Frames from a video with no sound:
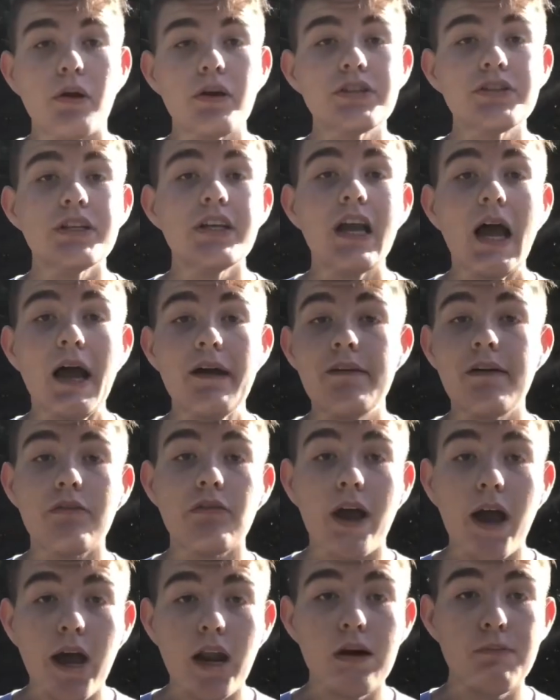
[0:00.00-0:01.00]
Personally, I
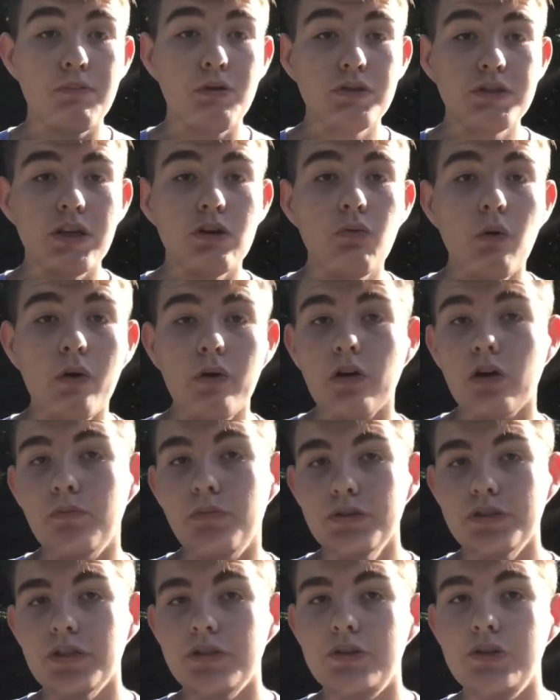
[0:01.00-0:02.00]
never had a boosted 1 or a
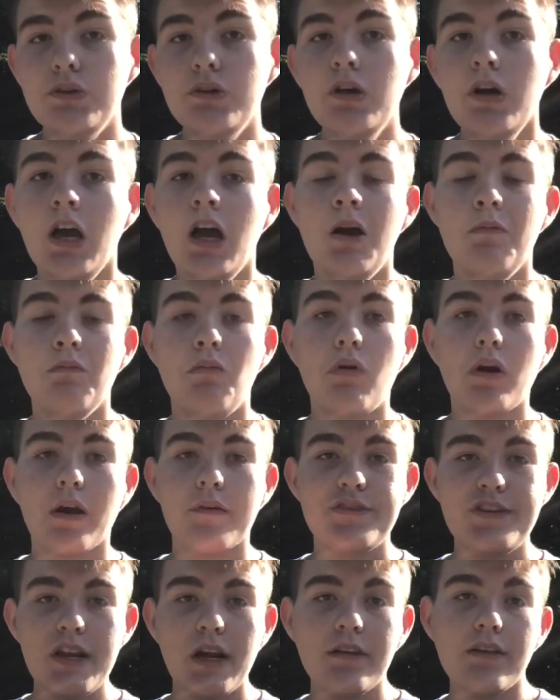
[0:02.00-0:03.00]
boosted 2, but what
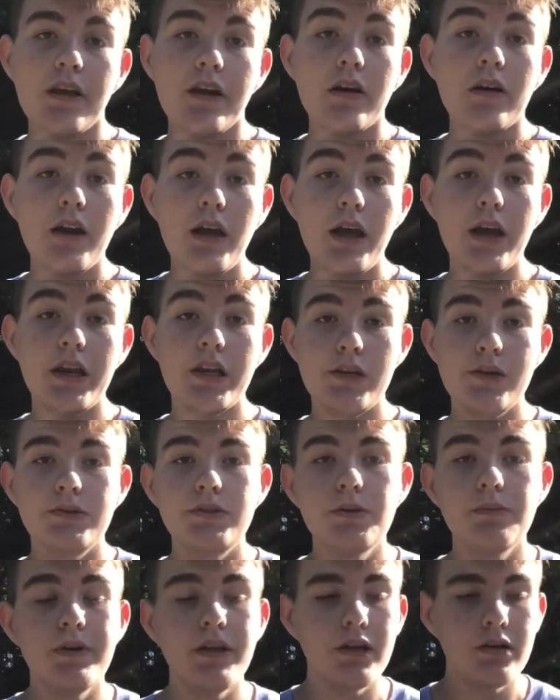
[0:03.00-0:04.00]
I've seen on the internet and
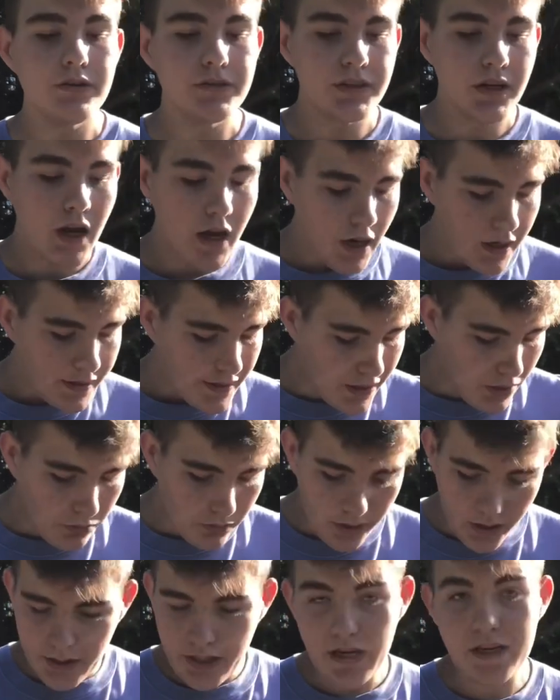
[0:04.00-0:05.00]
YouTube videos, they were
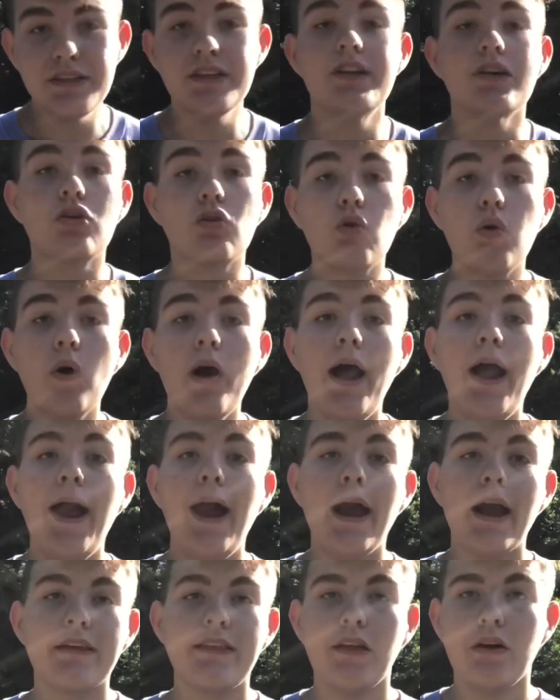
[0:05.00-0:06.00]
like easy to
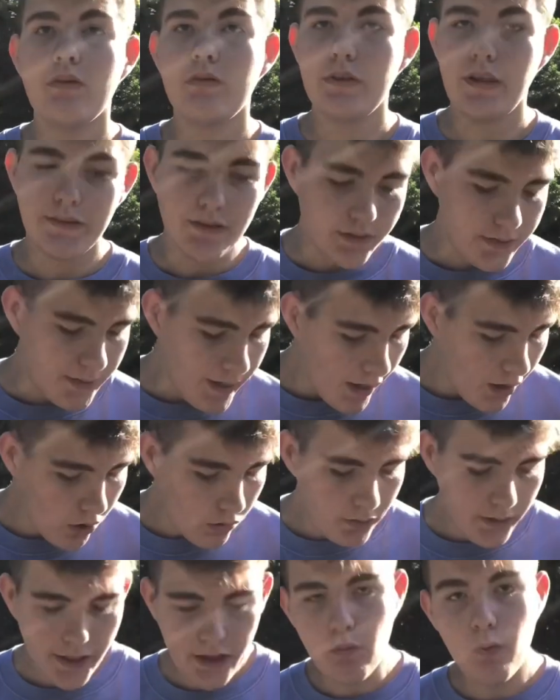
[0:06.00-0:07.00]
crack. They were like the tail
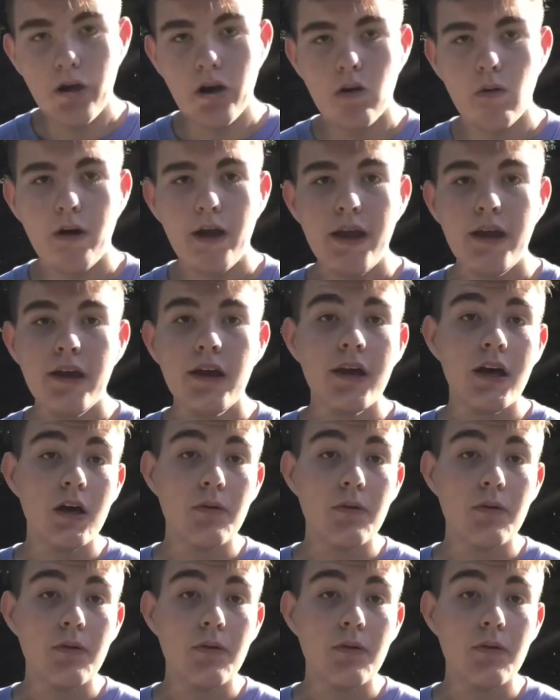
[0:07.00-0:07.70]
would like wear away.